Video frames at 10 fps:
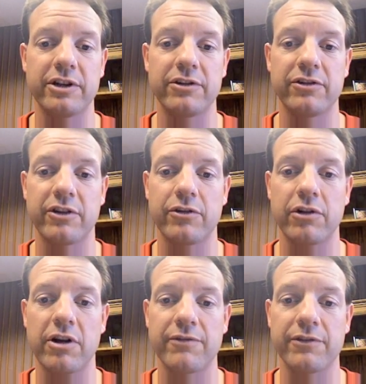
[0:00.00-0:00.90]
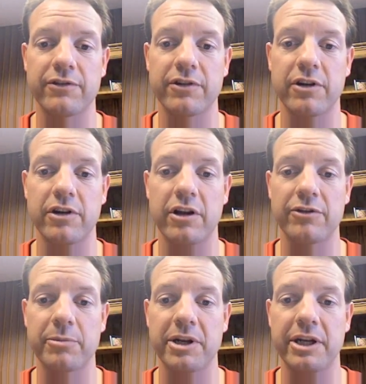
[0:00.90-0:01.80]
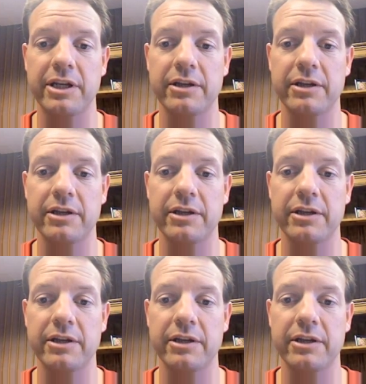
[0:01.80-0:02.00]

at the central office on last Monday.